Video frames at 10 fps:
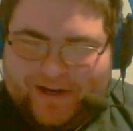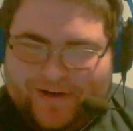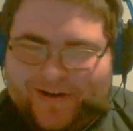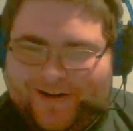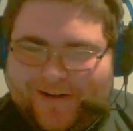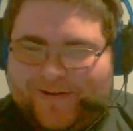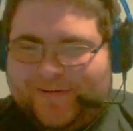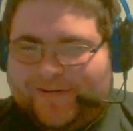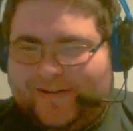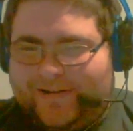
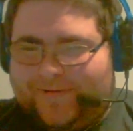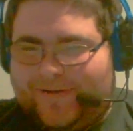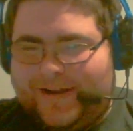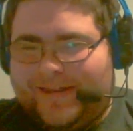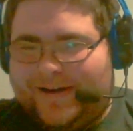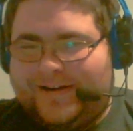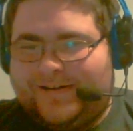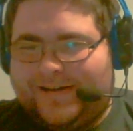you're right there.